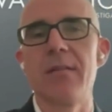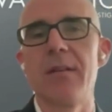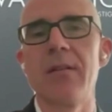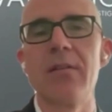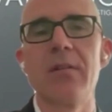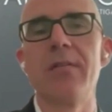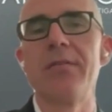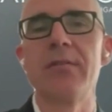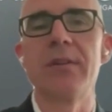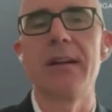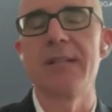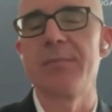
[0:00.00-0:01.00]
All of you
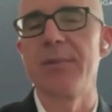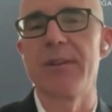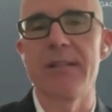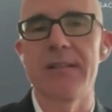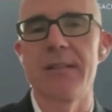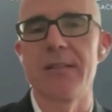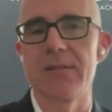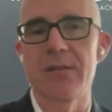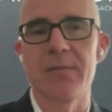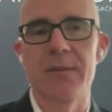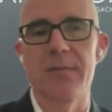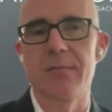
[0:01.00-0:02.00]
are experienced
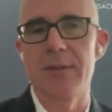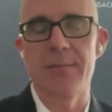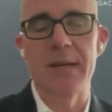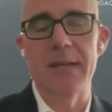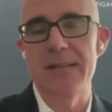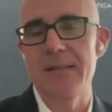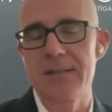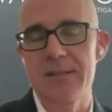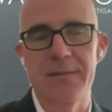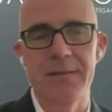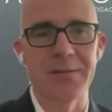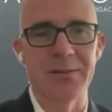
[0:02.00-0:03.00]
endoscopy, master of
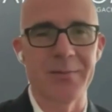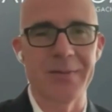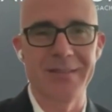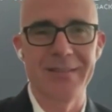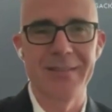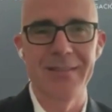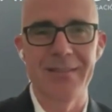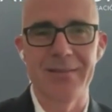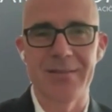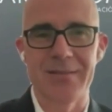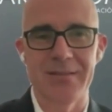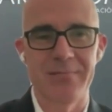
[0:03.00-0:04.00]
endoscopy, of
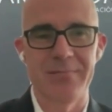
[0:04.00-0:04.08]
course.